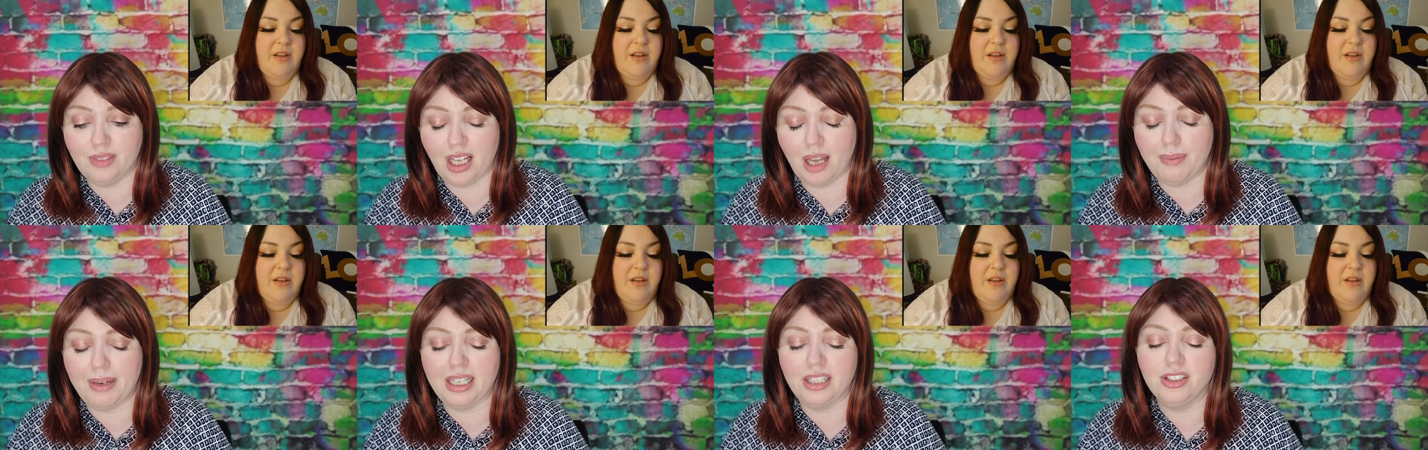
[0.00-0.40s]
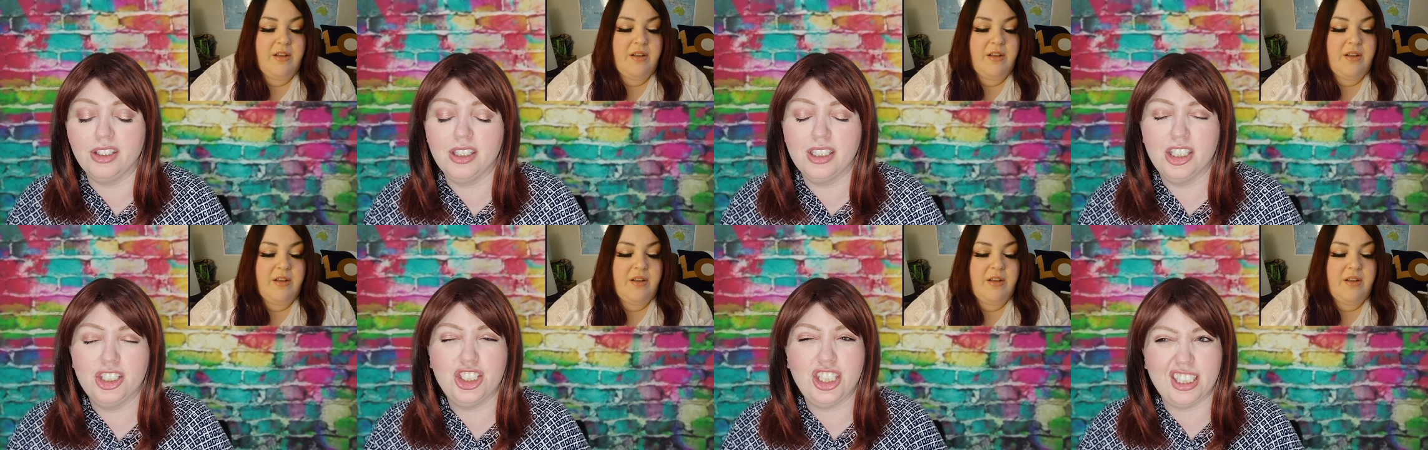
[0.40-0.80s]
Speaker 1: I
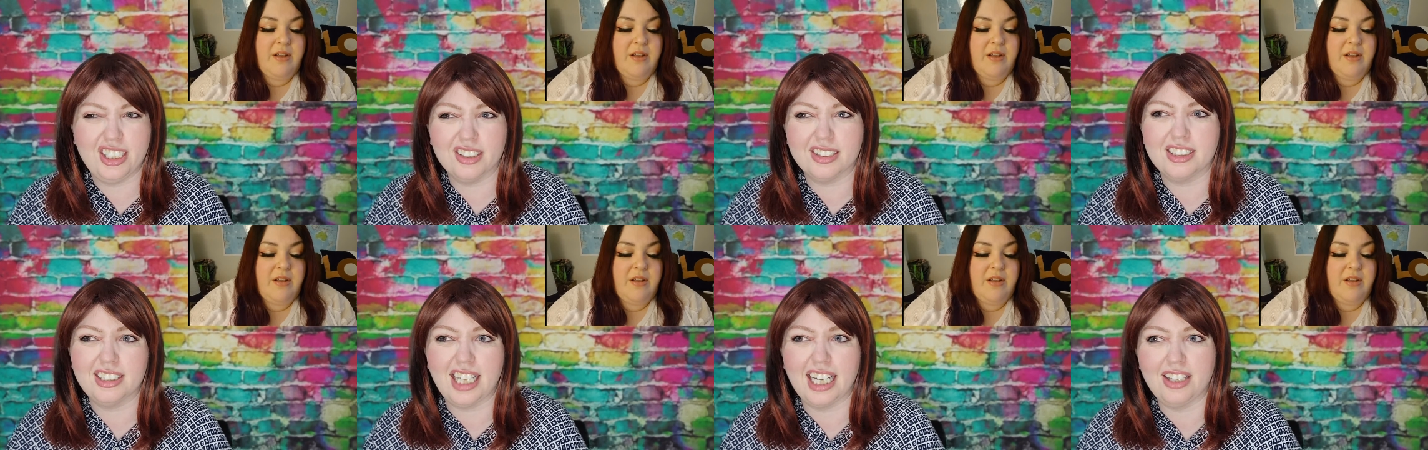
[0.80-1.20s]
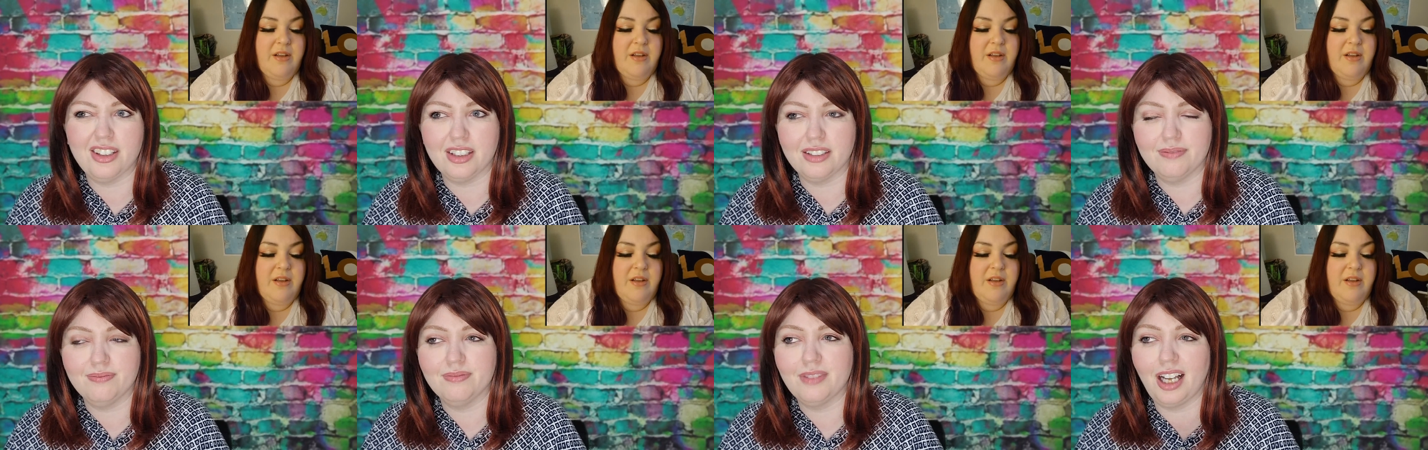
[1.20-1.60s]
mean, she does say
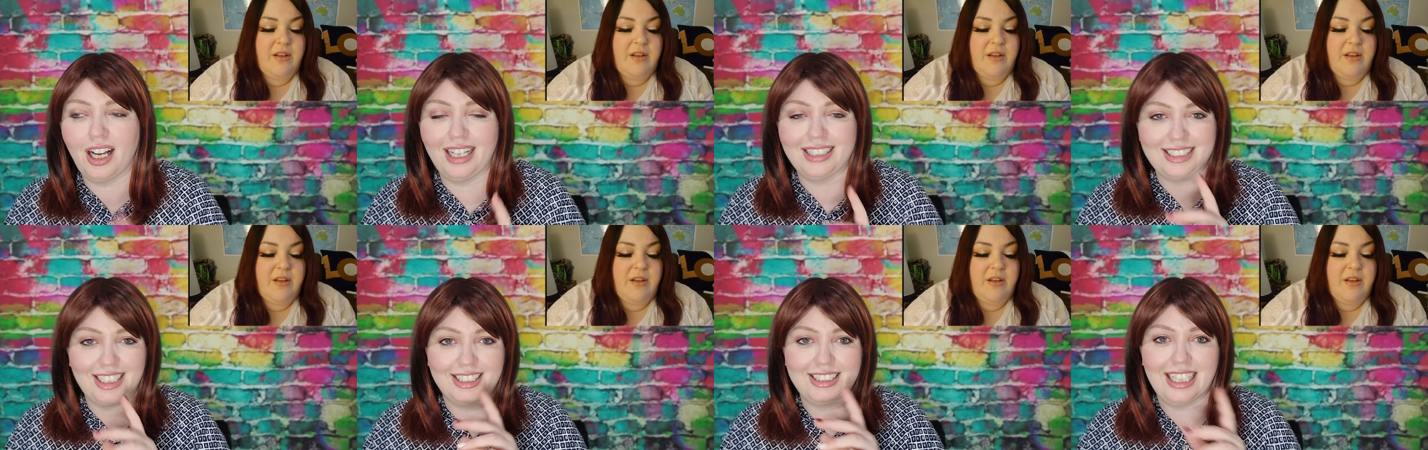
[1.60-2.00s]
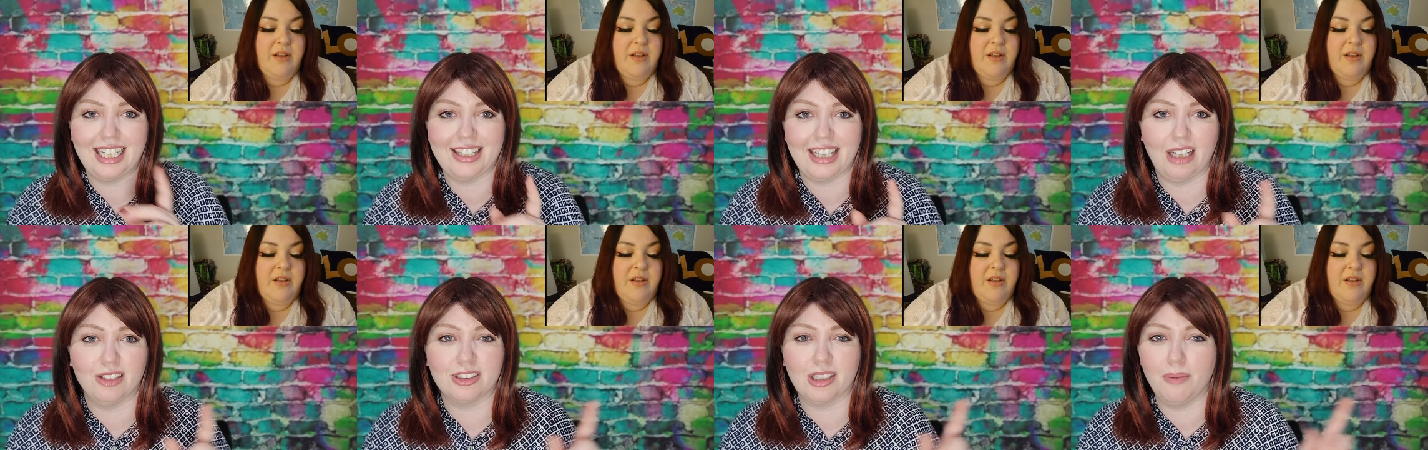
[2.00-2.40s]
that, as I
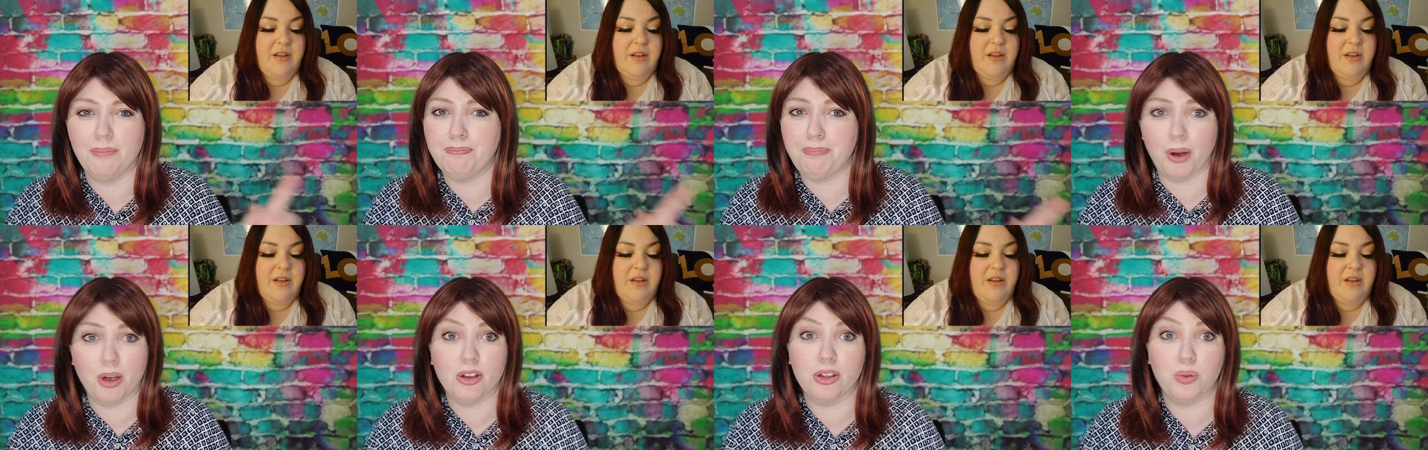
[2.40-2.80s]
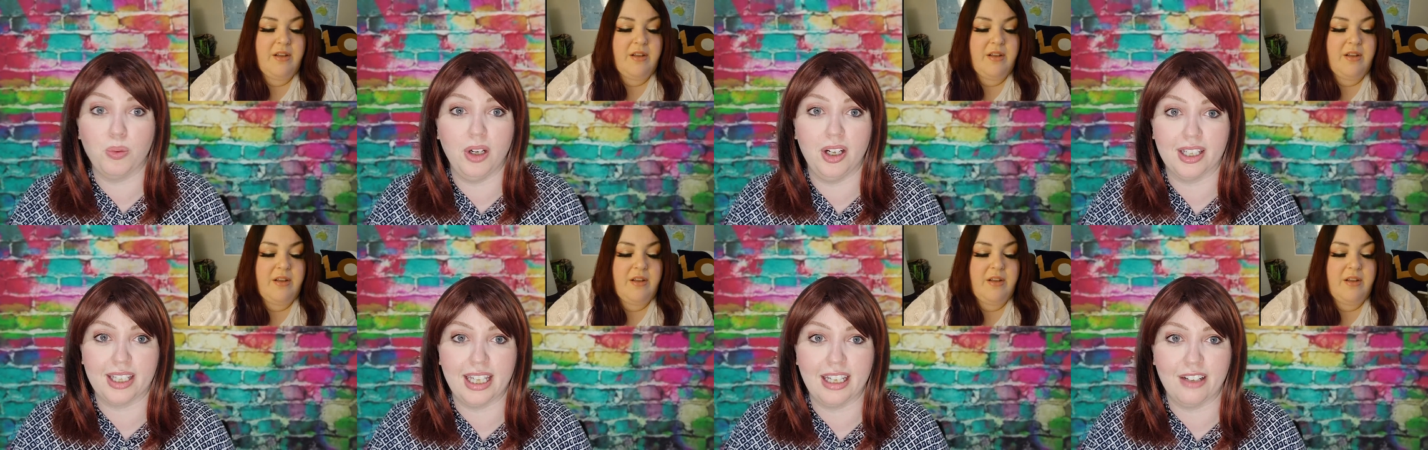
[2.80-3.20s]
said, that was both
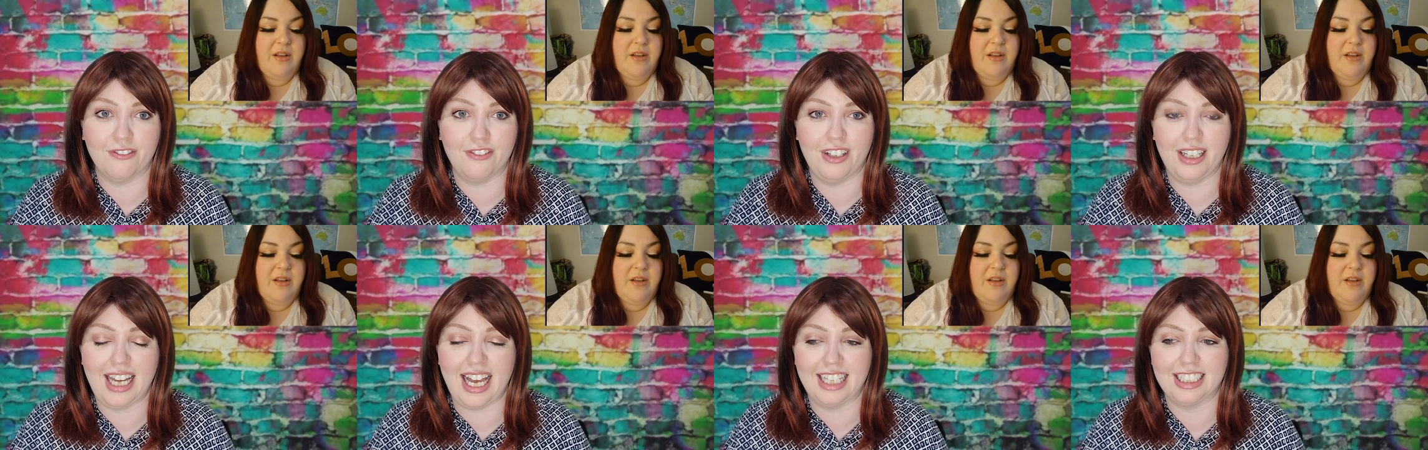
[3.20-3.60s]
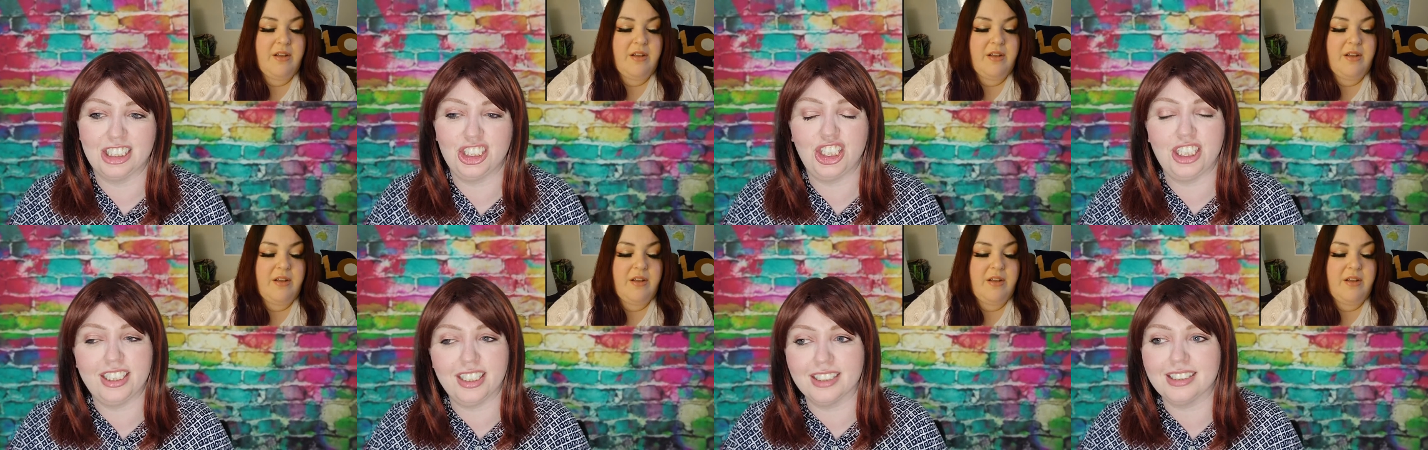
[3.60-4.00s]
working for less.
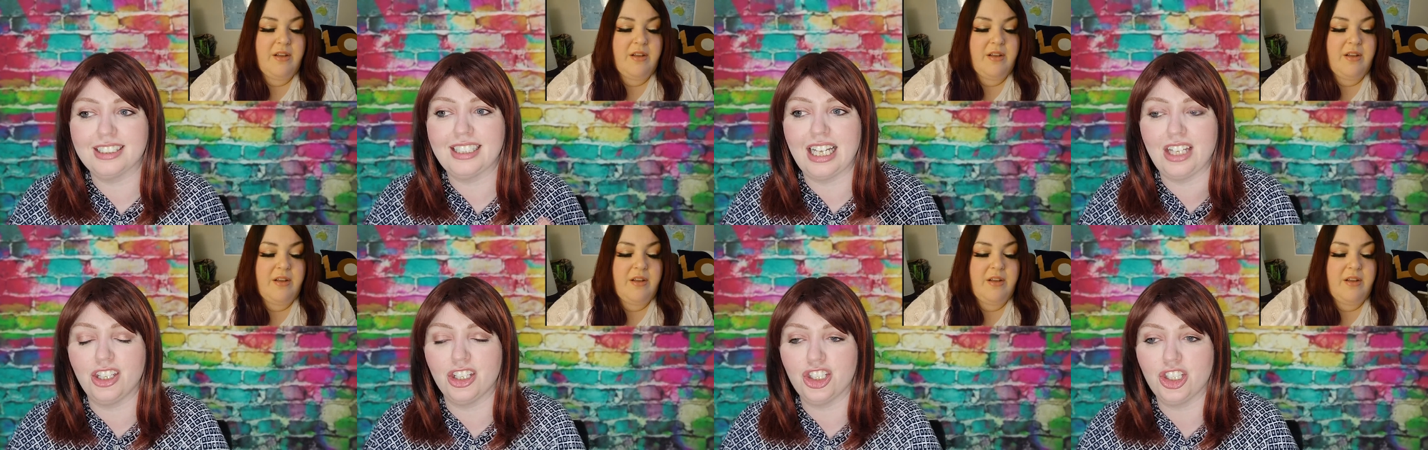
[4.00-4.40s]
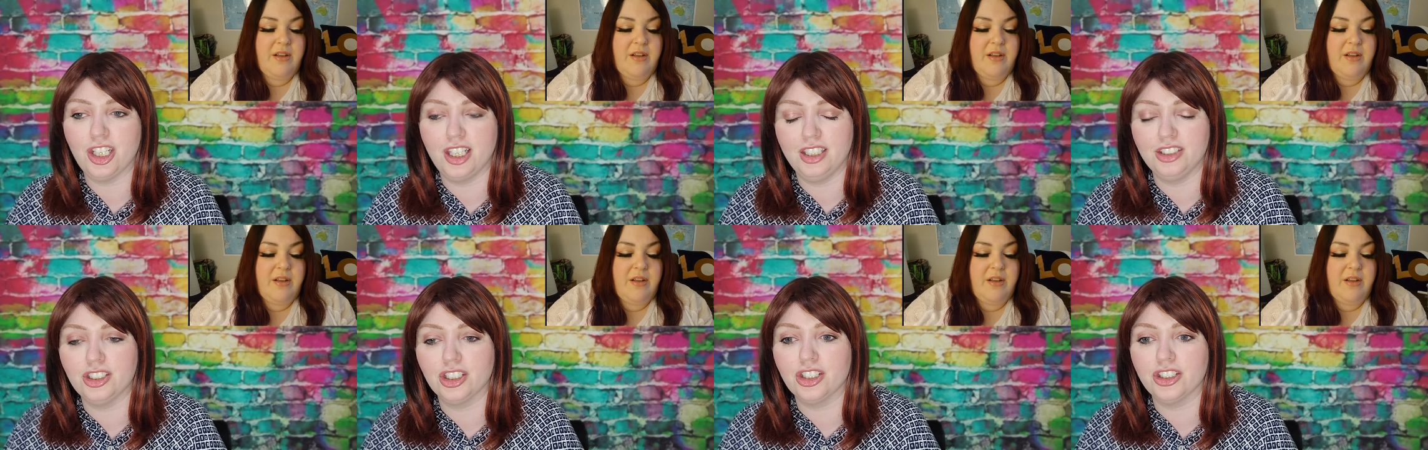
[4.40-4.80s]
She does say that she
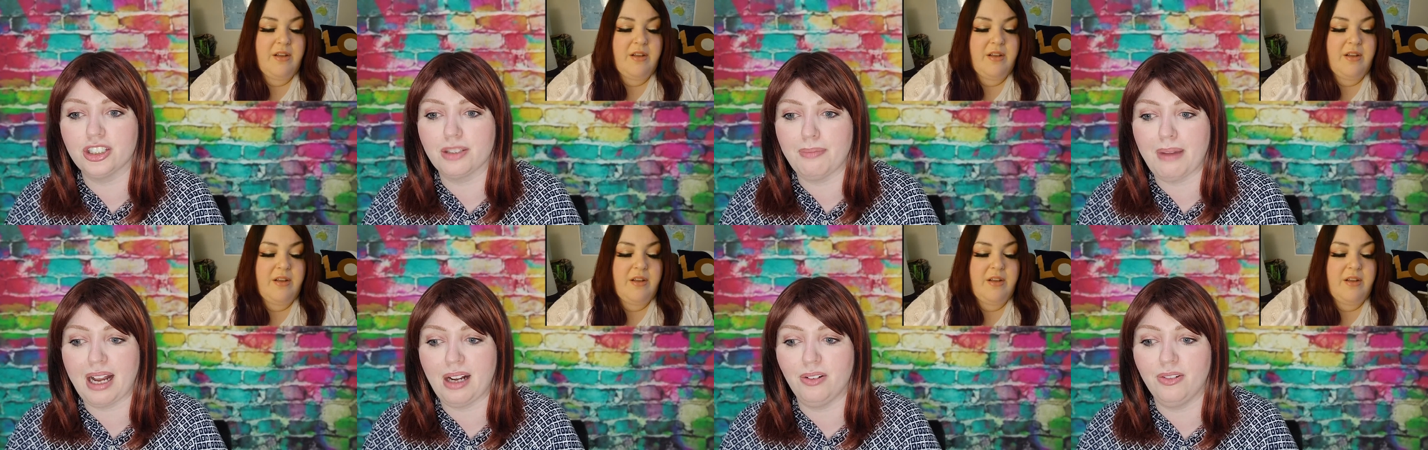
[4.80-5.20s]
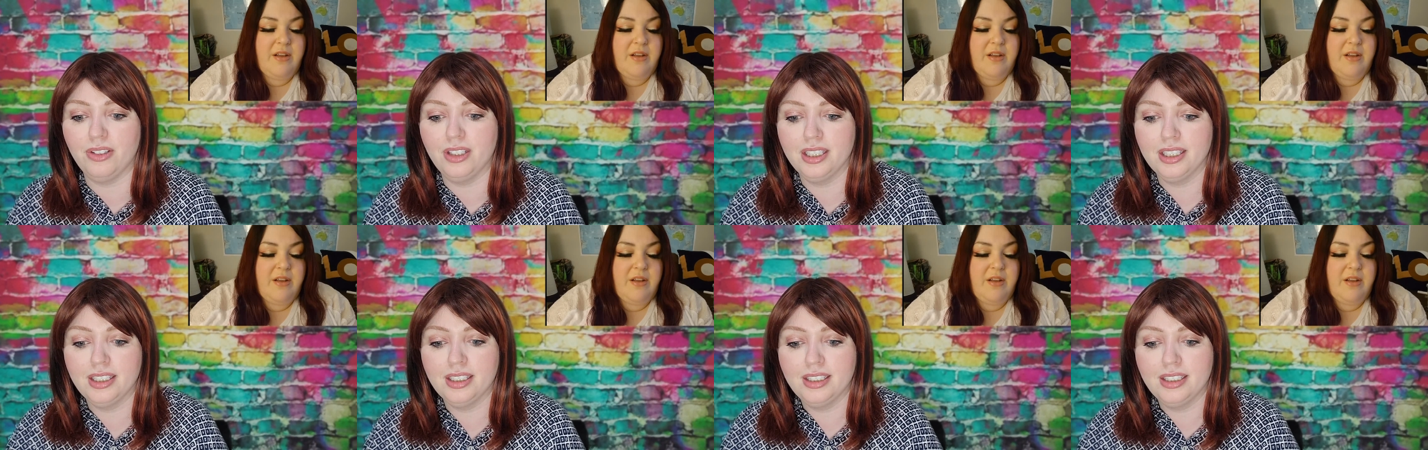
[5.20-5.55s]
earned a good amount